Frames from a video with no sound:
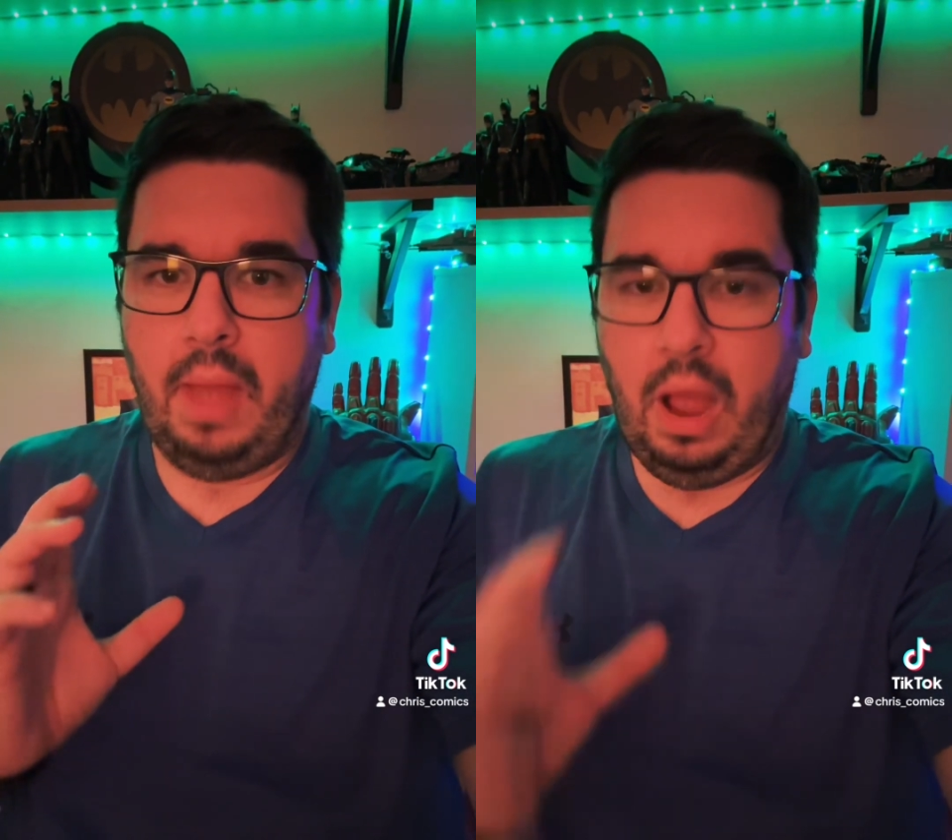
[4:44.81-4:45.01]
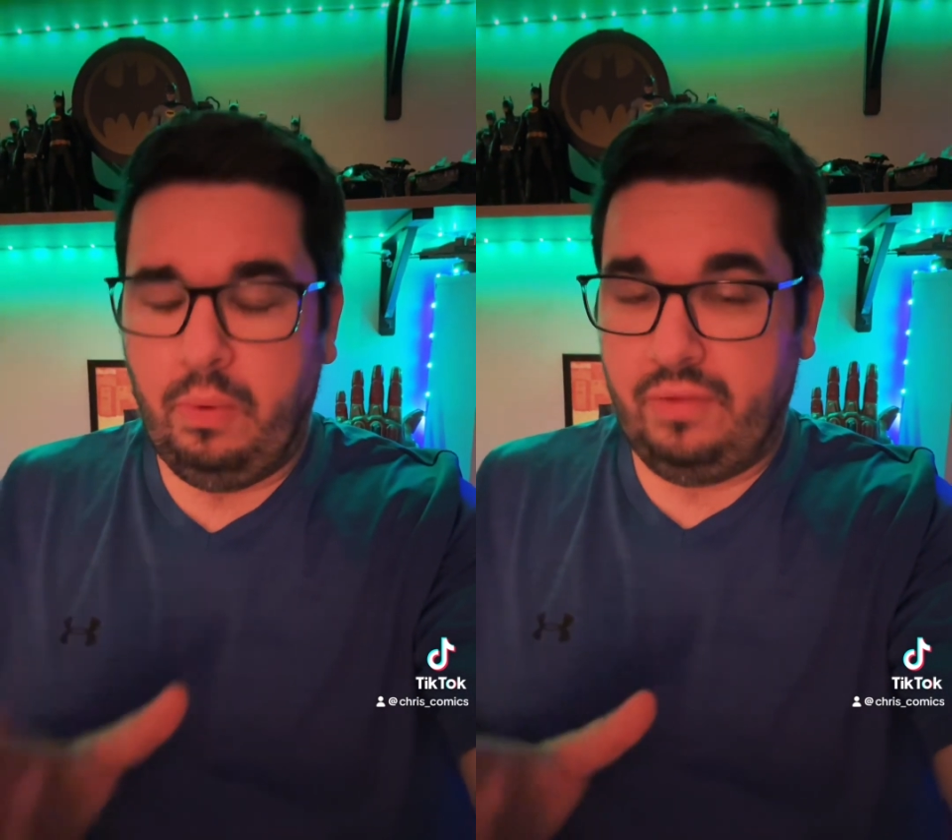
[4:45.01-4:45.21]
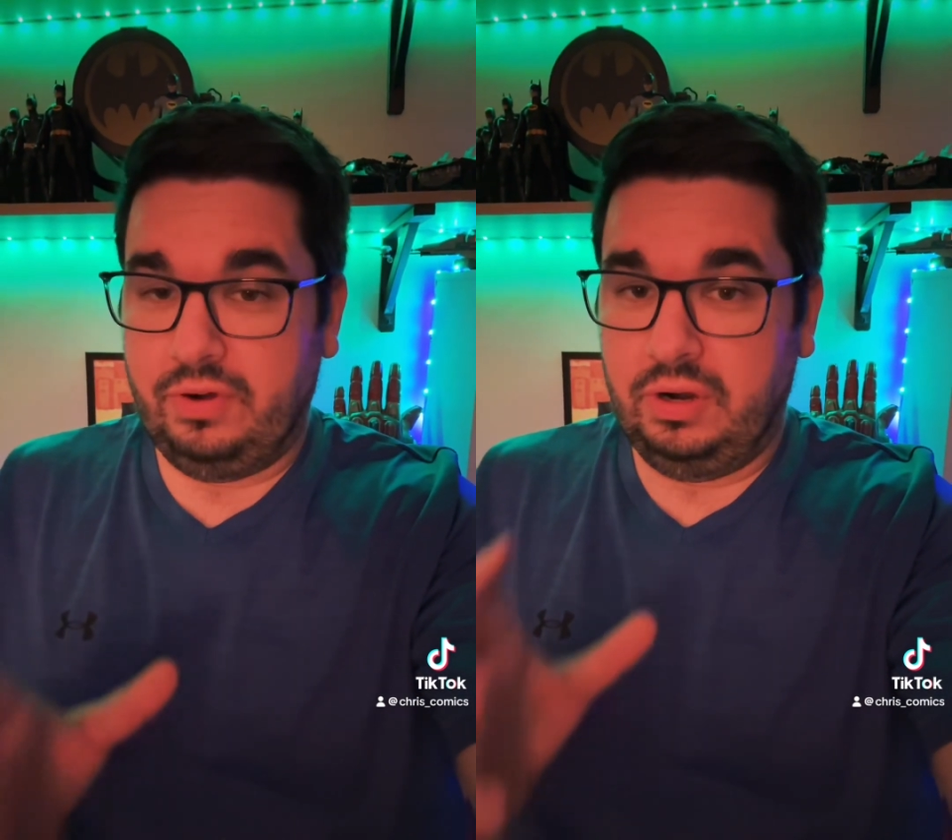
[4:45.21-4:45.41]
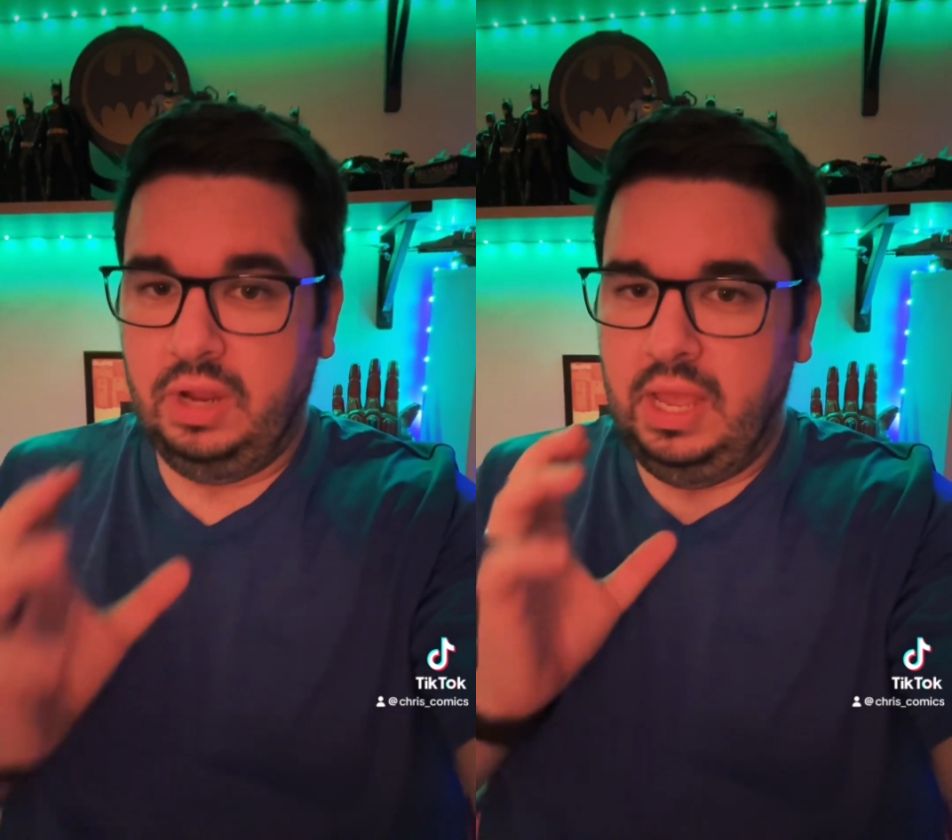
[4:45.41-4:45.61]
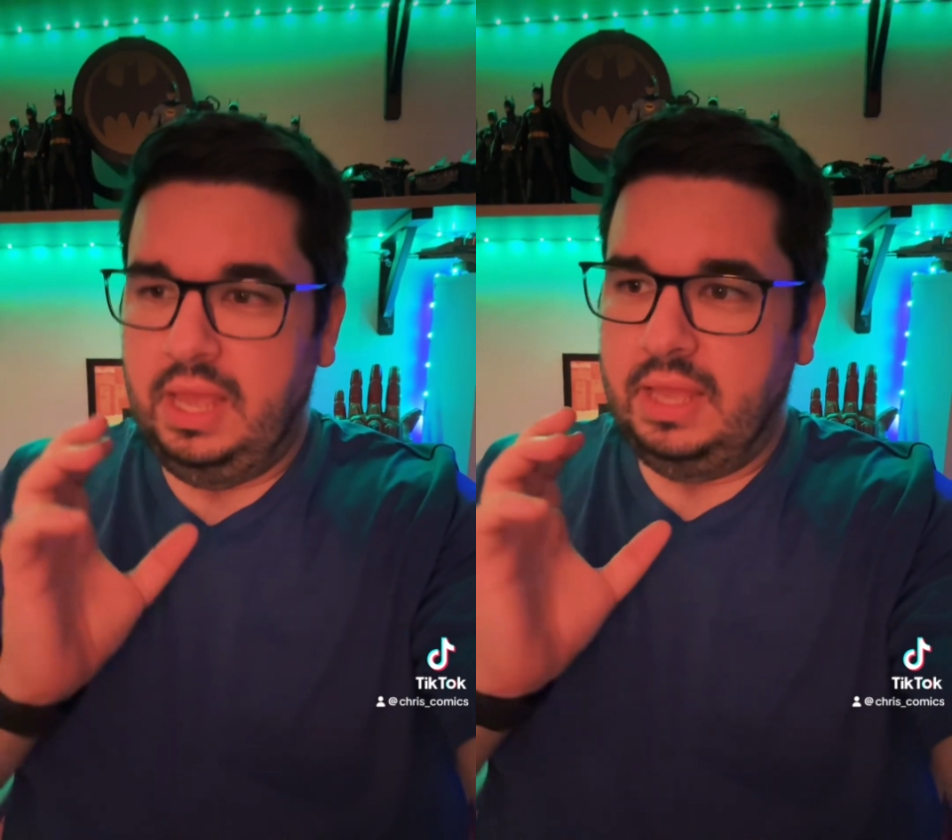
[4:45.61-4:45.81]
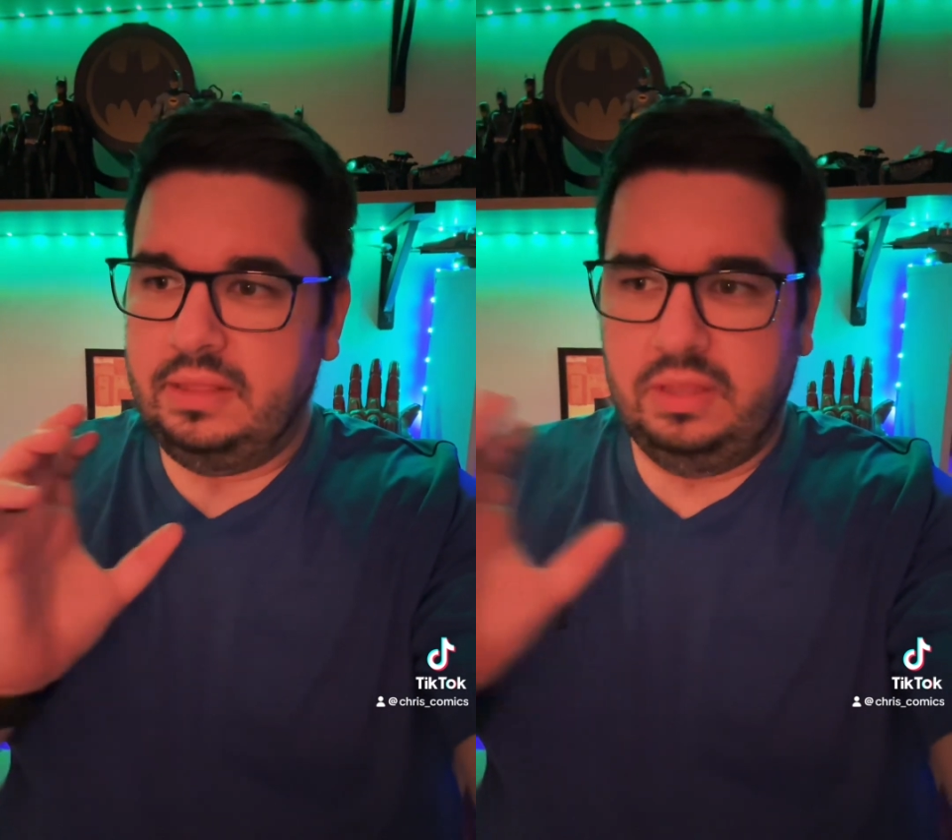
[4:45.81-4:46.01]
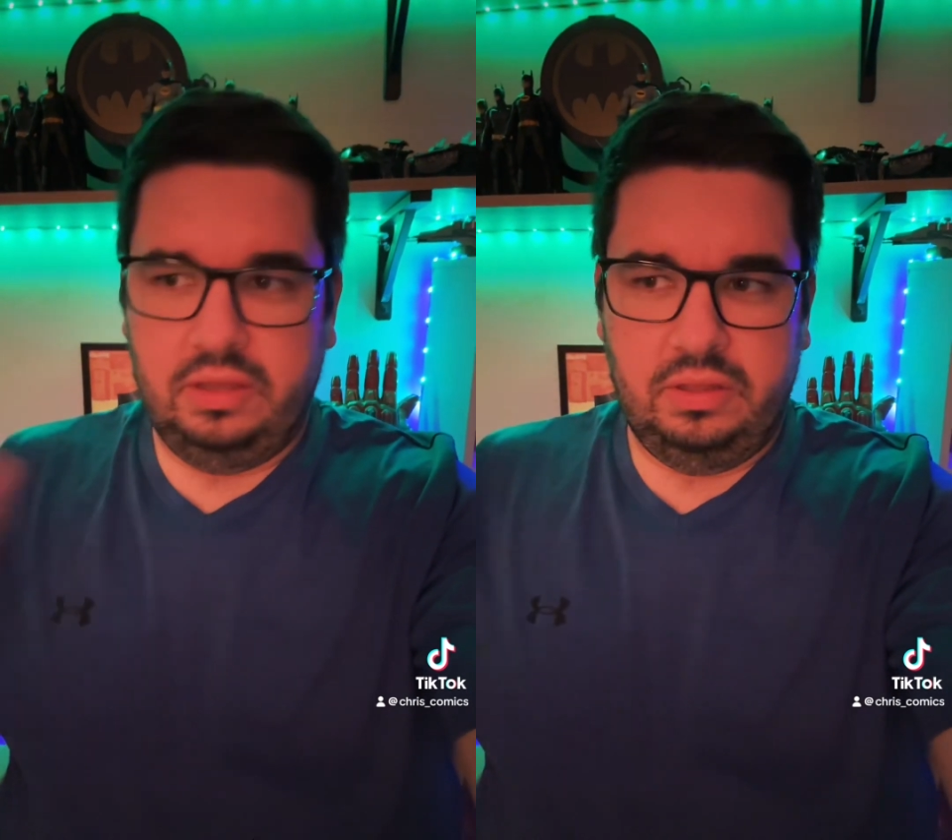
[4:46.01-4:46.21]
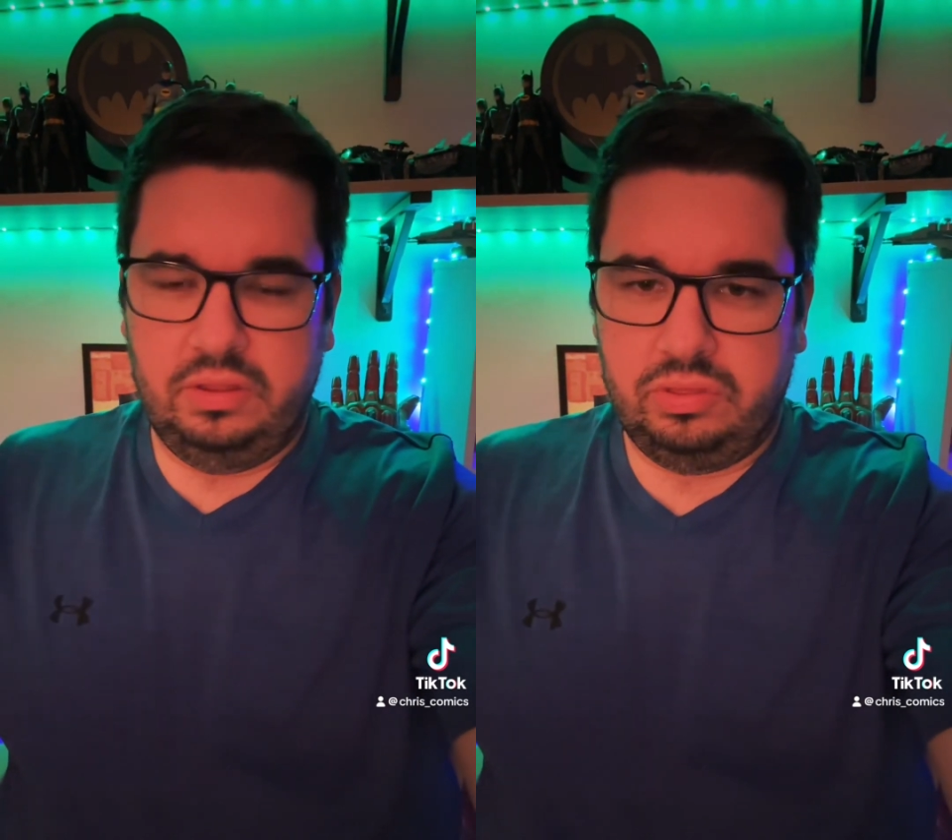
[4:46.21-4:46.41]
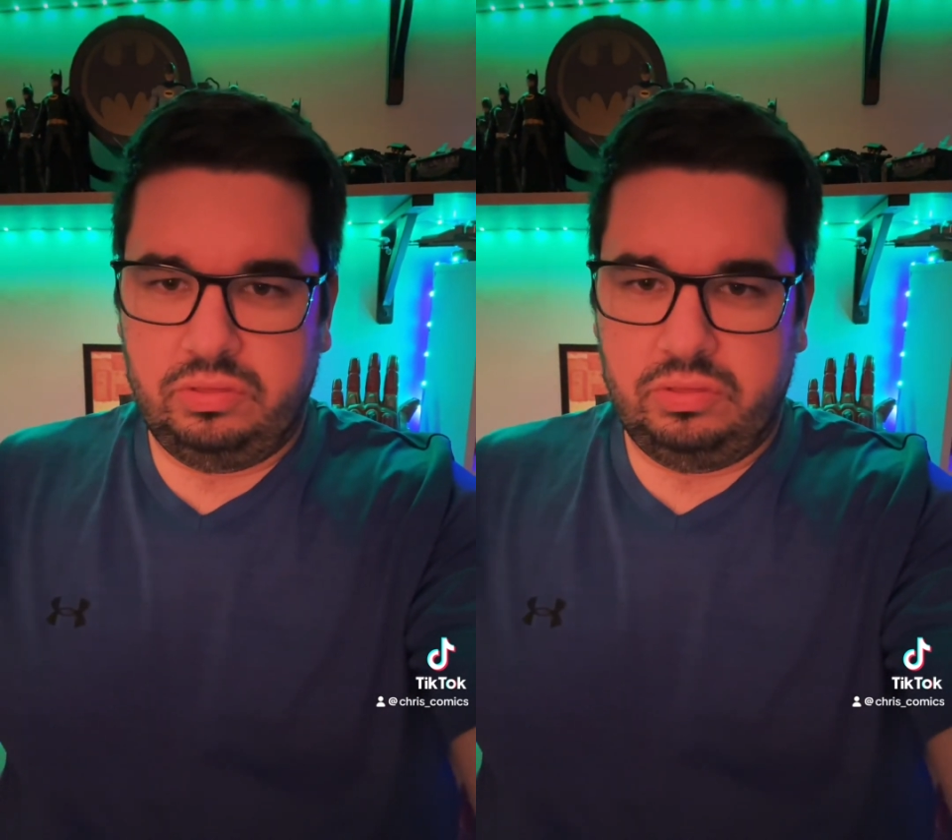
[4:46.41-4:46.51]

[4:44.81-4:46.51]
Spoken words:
However, the